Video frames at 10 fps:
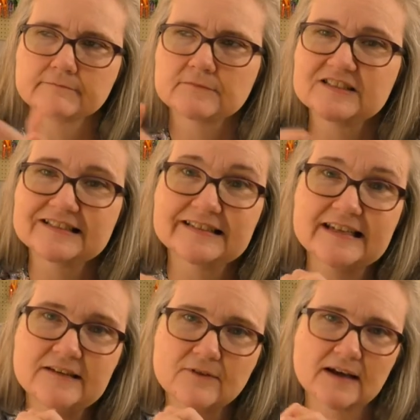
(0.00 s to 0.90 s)

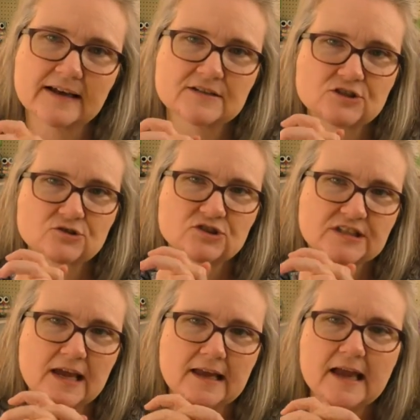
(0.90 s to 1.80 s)
sleeve I guess you'd
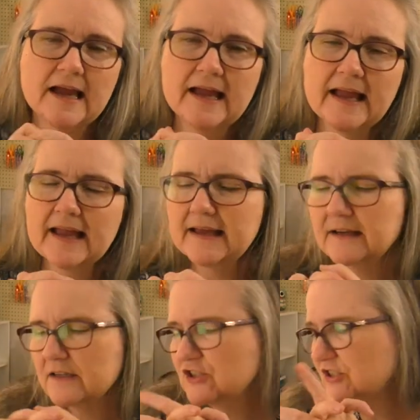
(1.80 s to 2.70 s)
say and
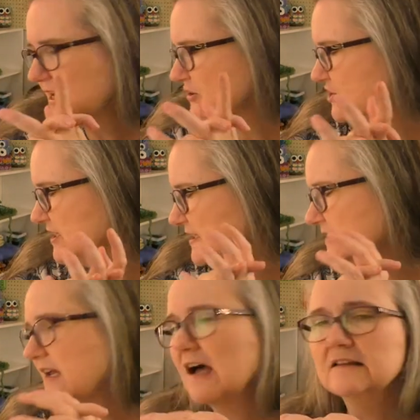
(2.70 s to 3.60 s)
uh, now she
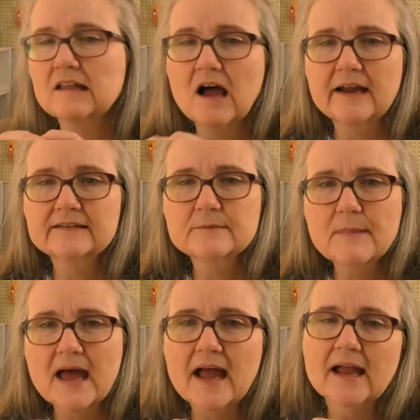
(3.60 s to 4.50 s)
did not line the
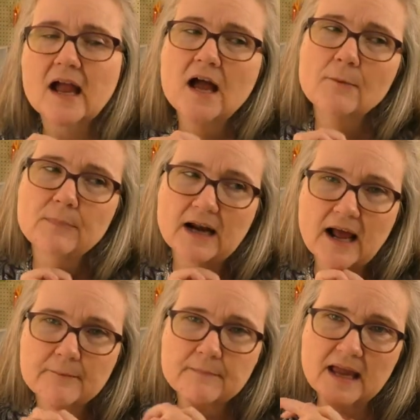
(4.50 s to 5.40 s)
bag but
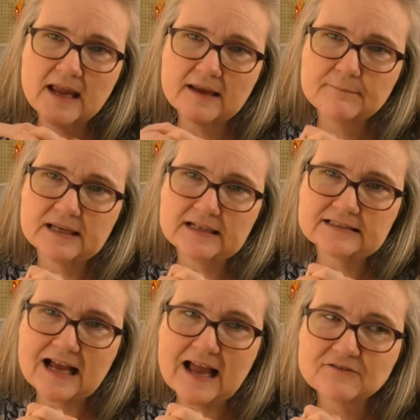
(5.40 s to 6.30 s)
I made because
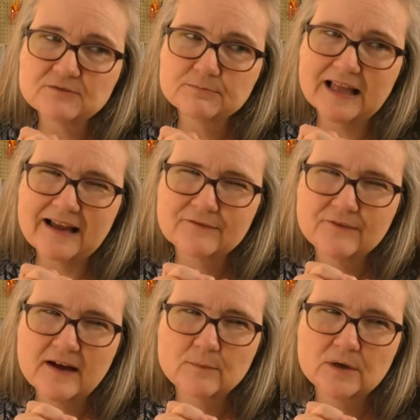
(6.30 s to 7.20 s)
I have some black
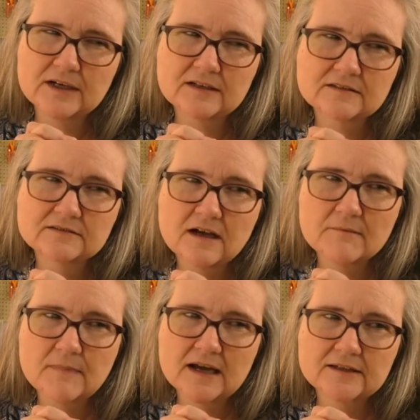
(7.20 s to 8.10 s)
fabric I
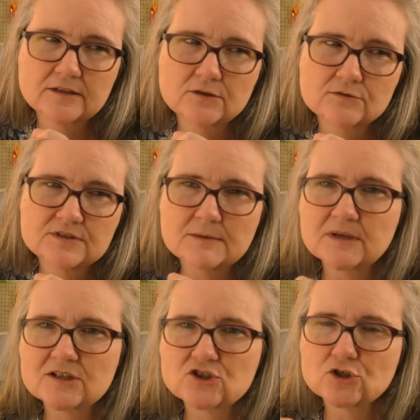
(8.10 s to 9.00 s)
might use I'm
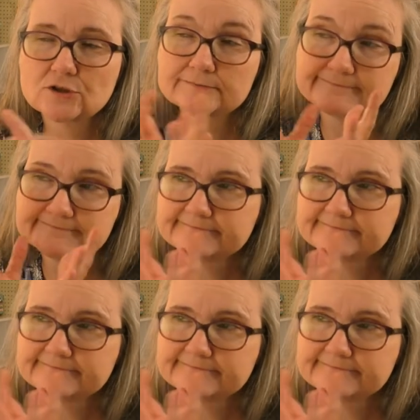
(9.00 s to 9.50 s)
not sure